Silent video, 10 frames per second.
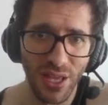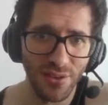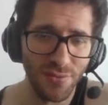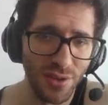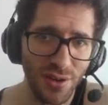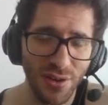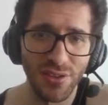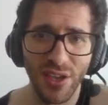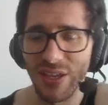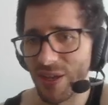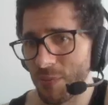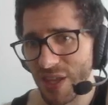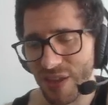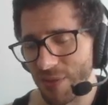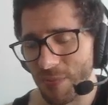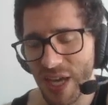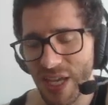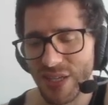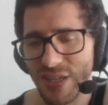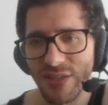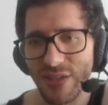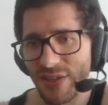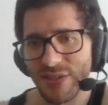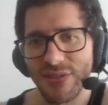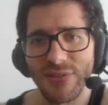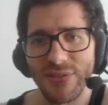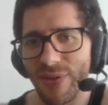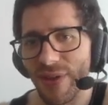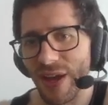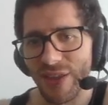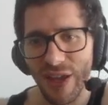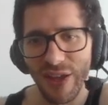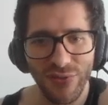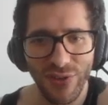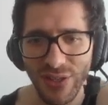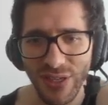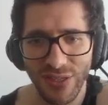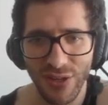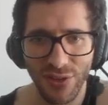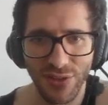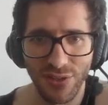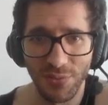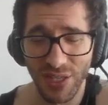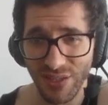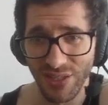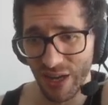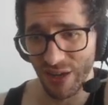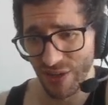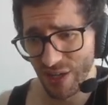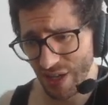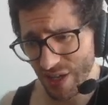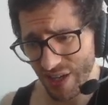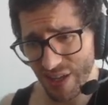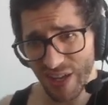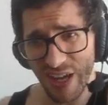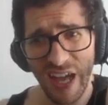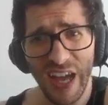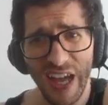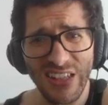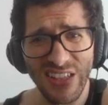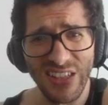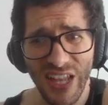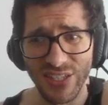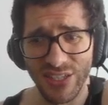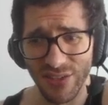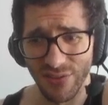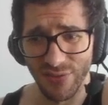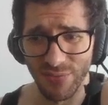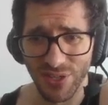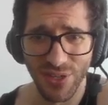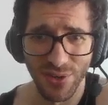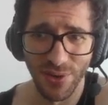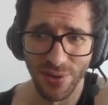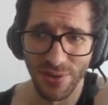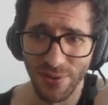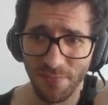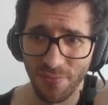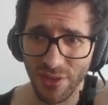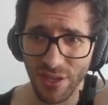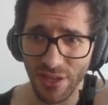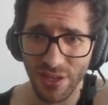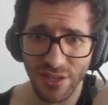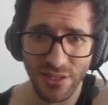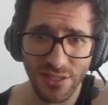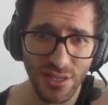If they are not getting immediately mated, it's at the very least they're going to be down a lot of material, and